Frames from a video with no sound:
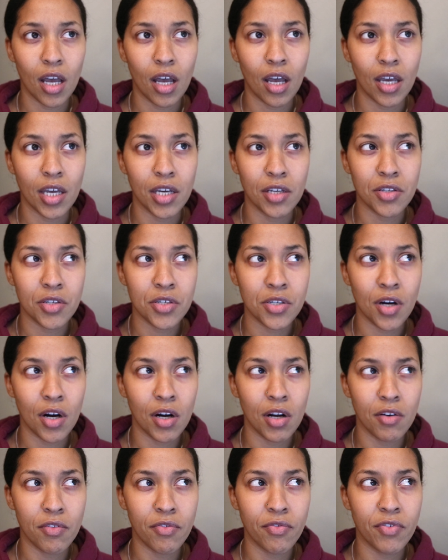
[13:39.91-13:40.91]
I
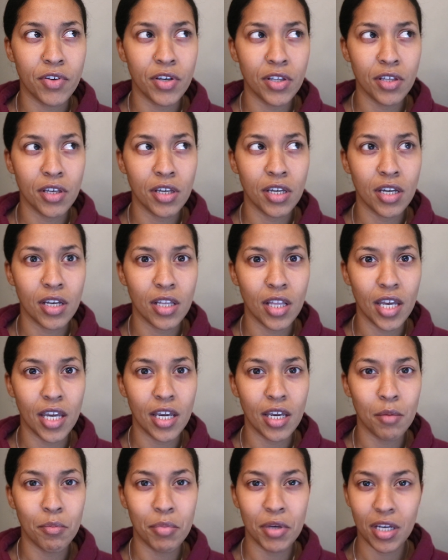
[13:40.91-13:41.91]
started feeling
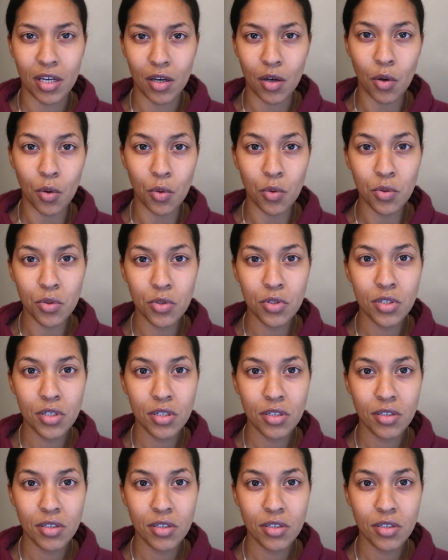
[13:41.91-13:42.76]
like a bit cold,